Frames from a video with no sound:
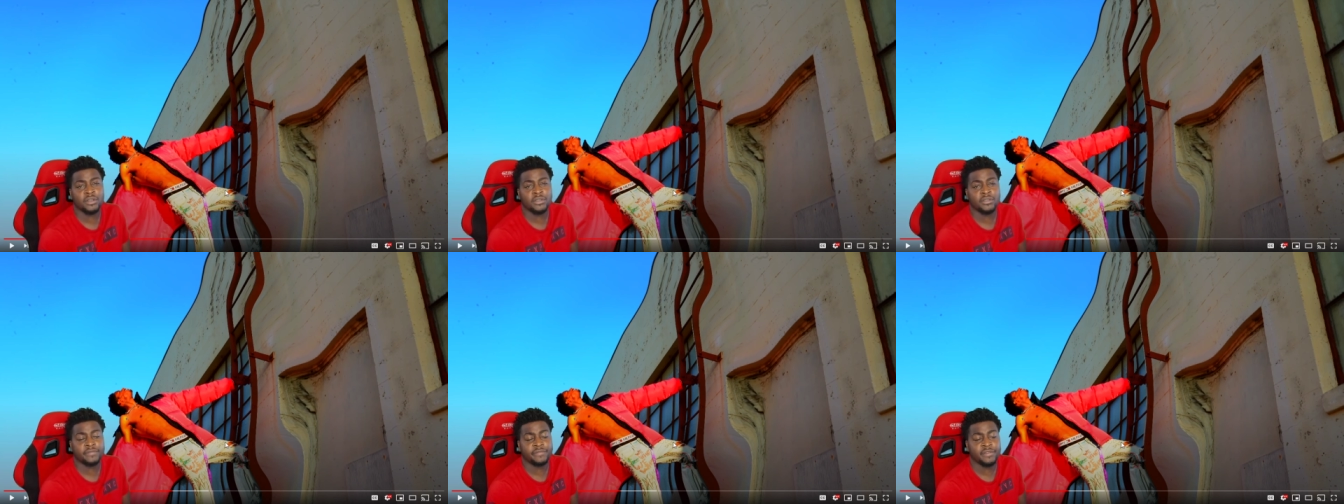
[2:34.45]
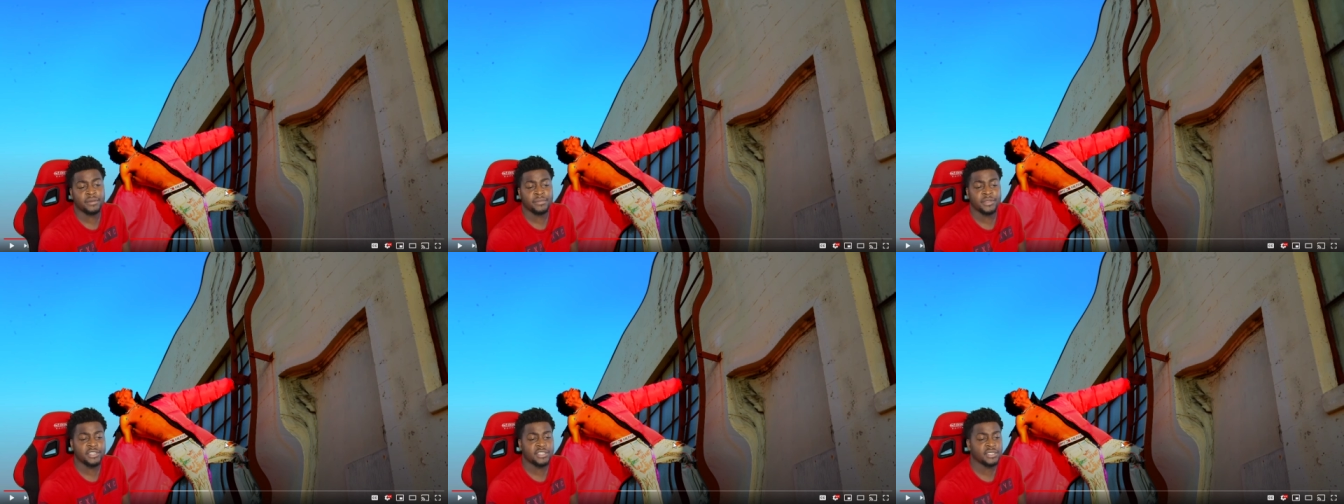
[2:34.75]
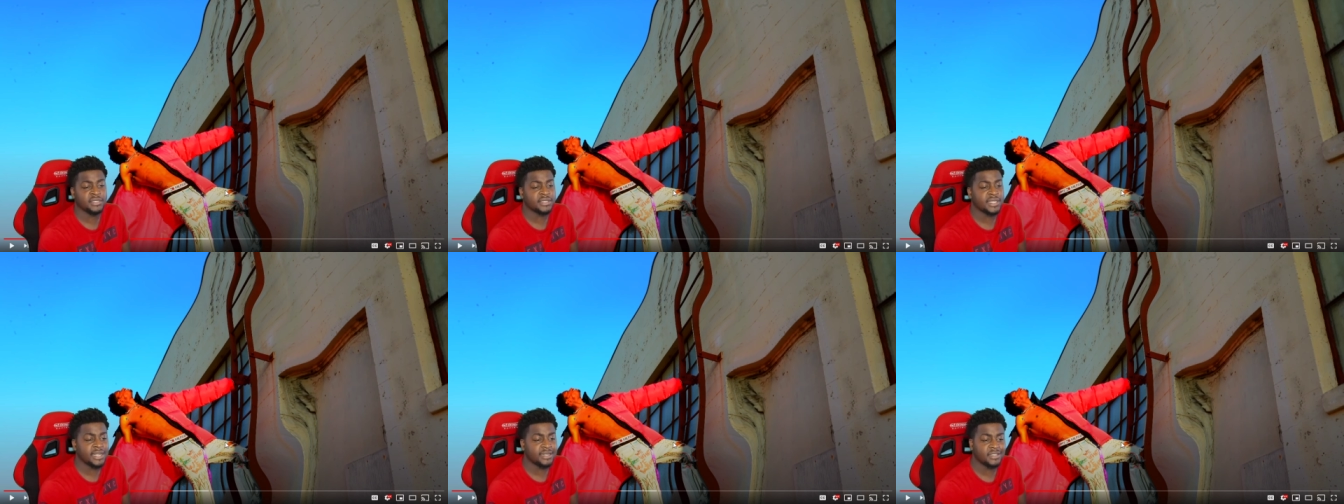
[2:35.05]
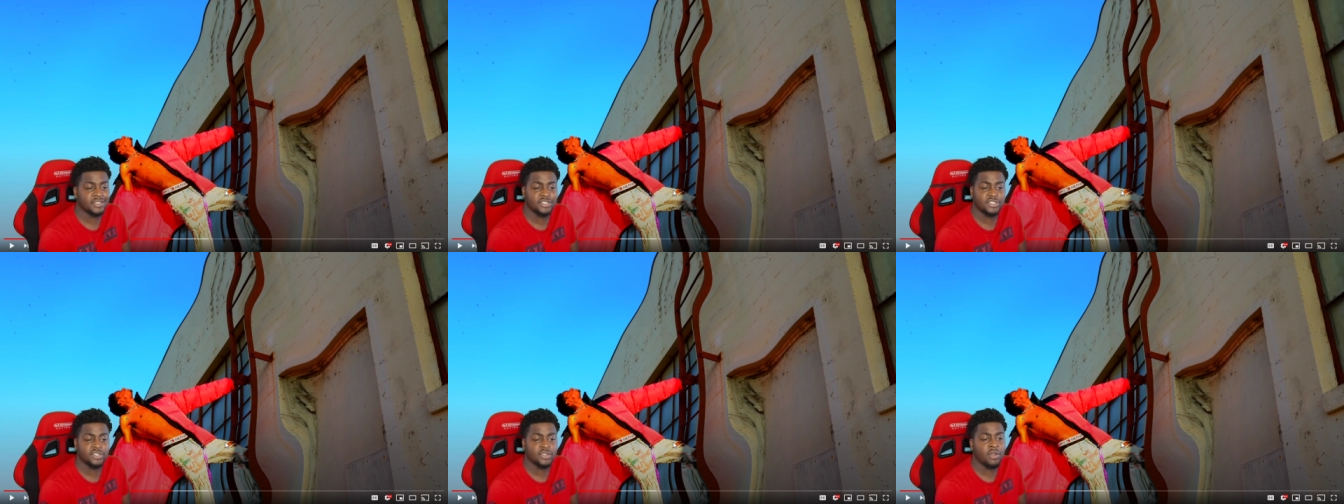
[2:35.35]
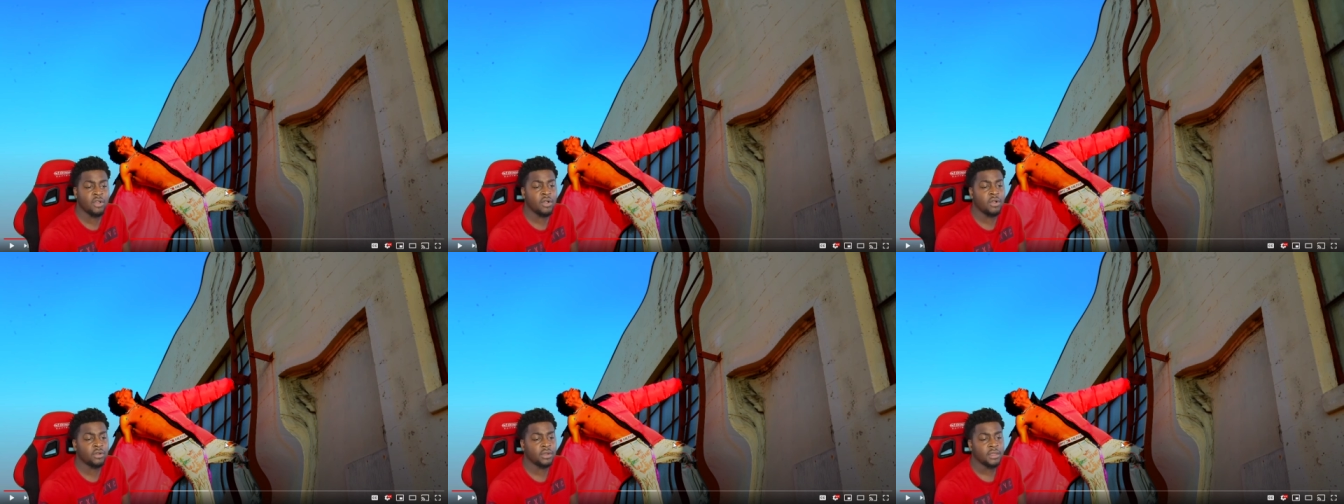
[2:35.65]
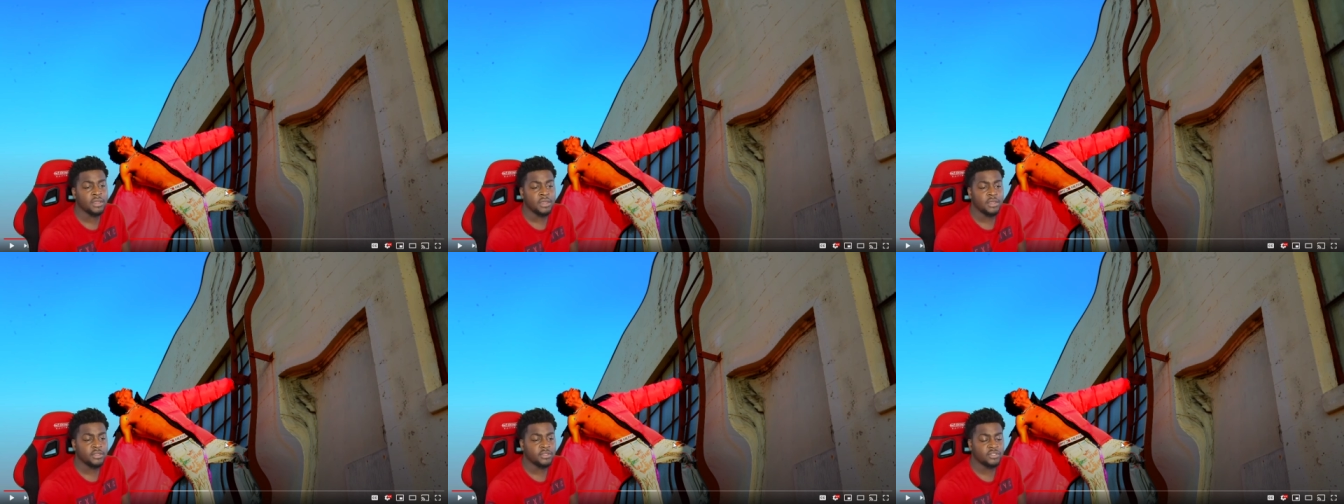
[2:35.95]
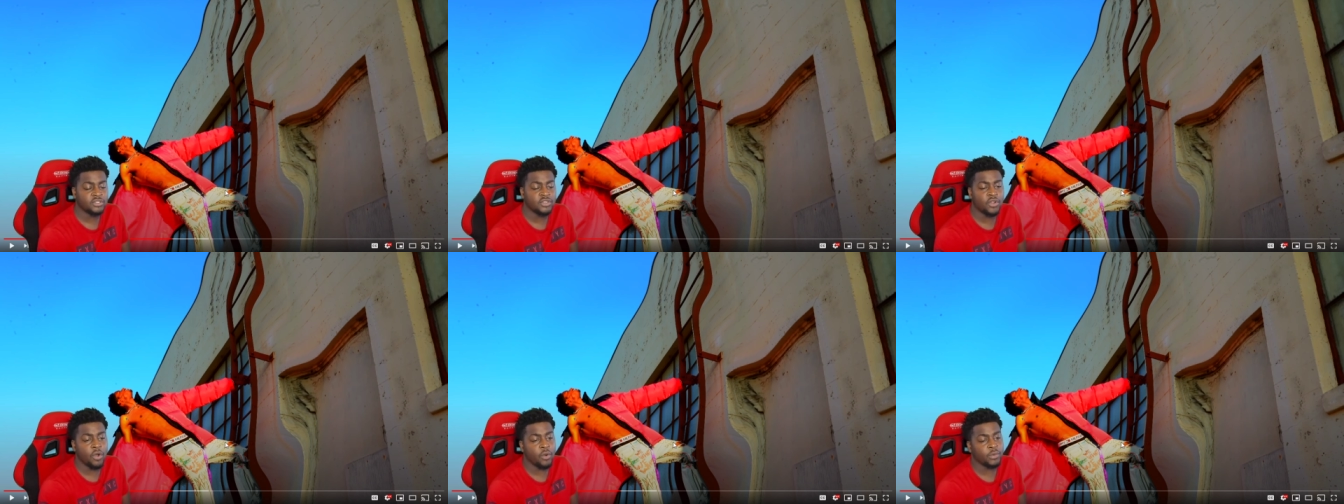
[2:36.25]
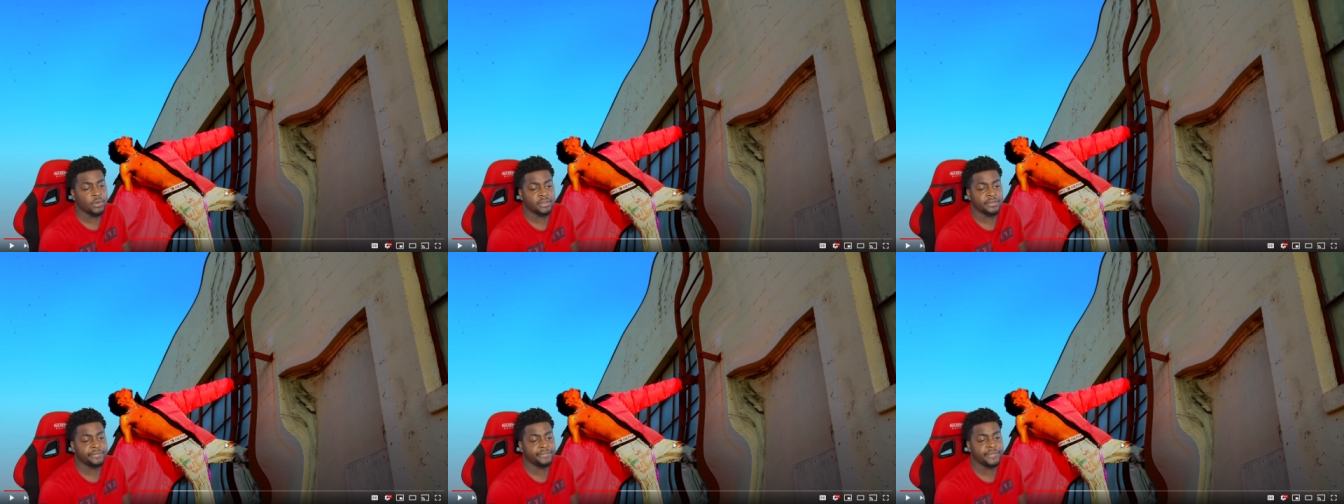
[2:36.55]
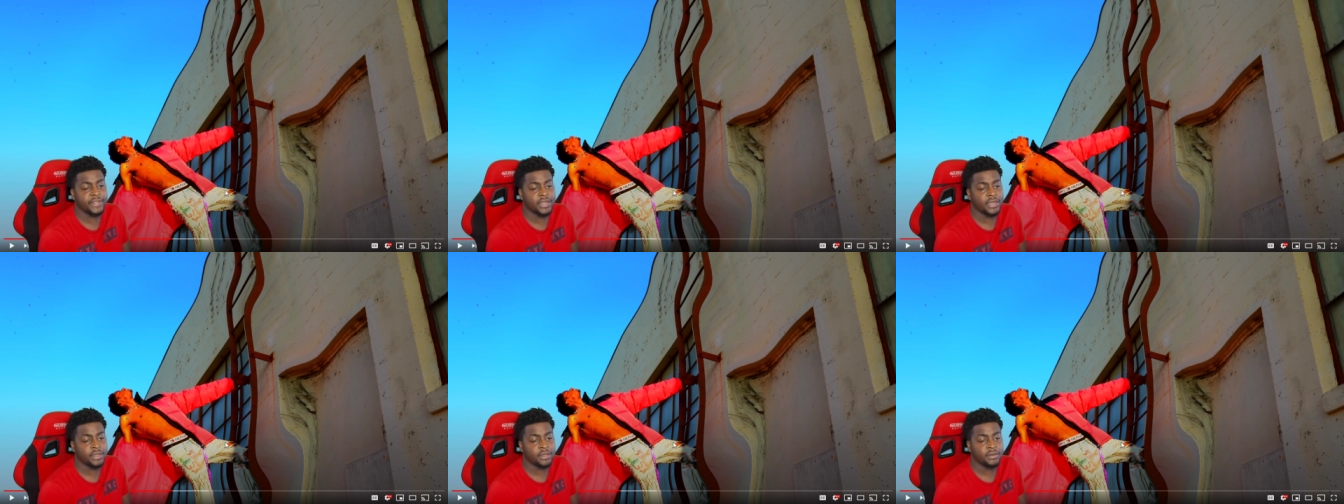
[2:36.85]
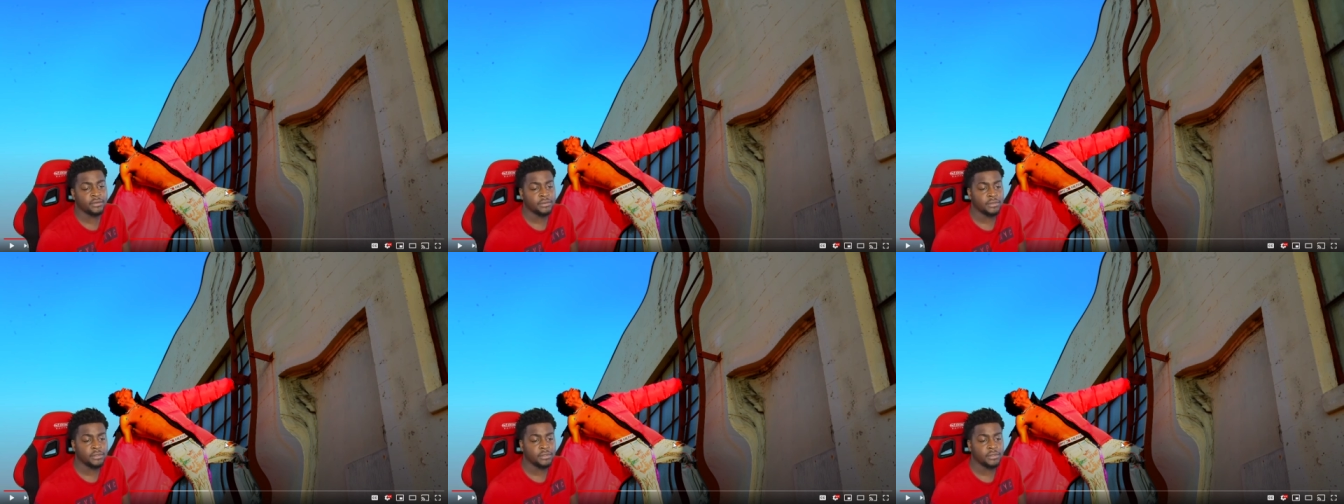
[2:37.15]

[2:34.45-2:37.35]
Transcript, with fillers: You feel me? Just like the song was going with the video.